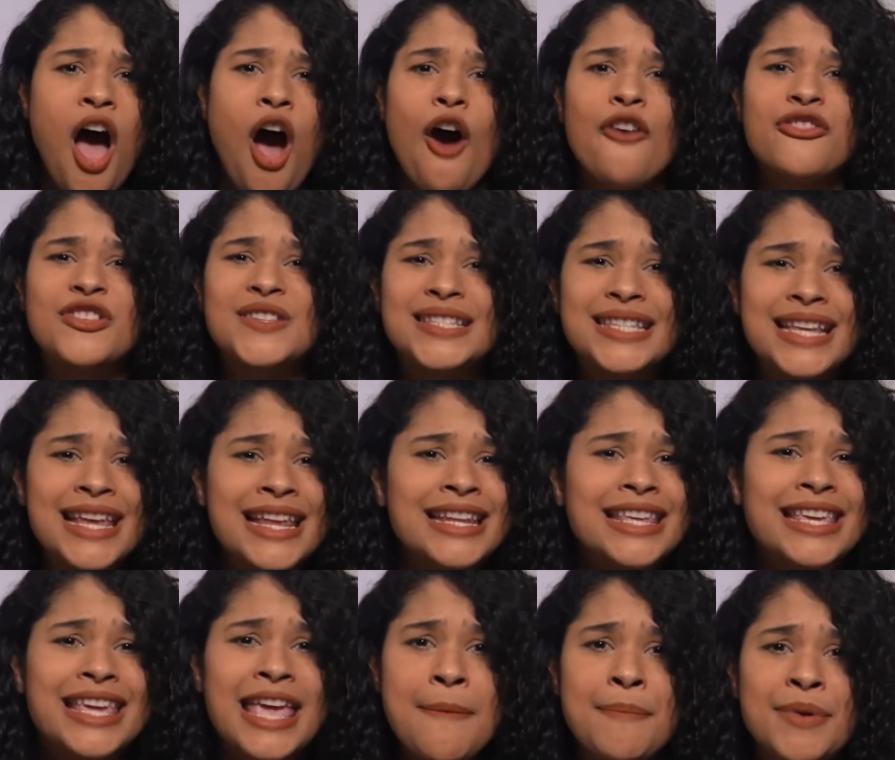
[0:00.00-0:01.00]
of sin
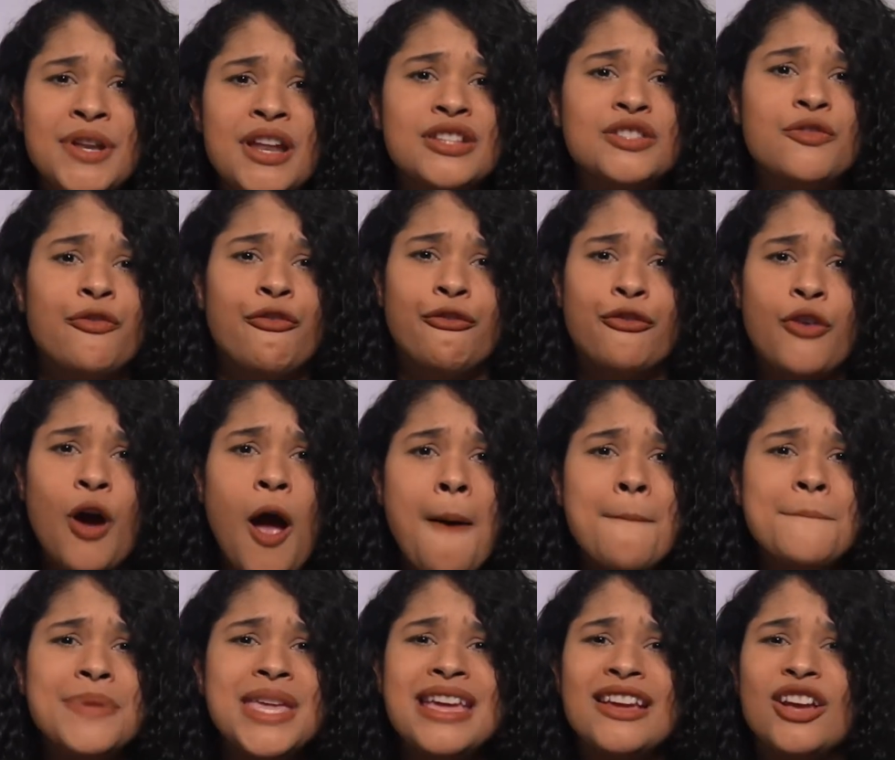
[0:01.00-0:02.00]
keeping us from
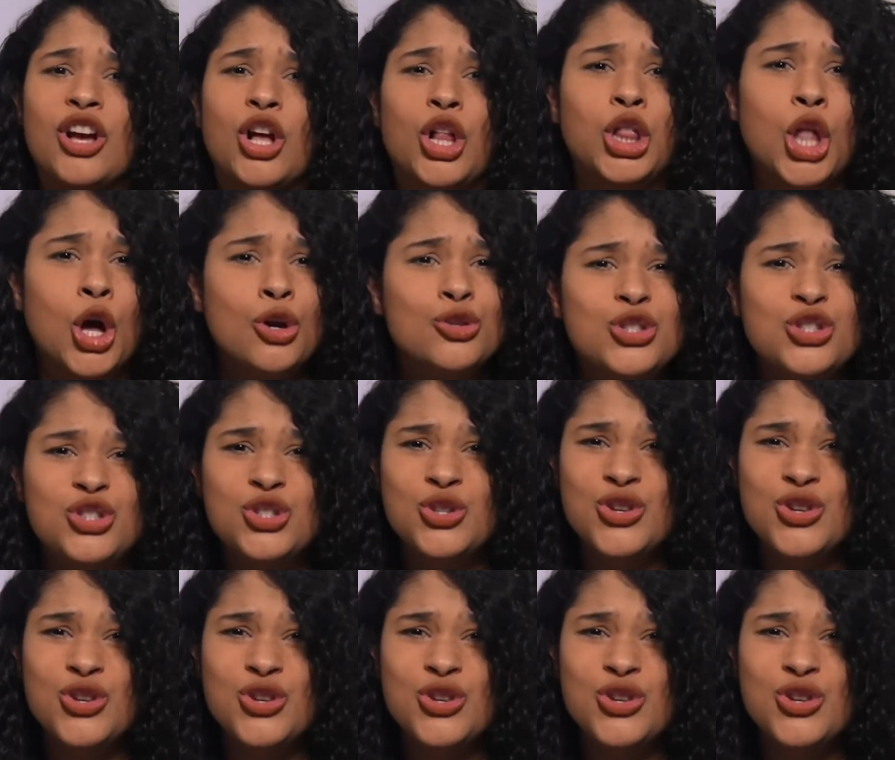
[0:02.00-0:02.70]
being close to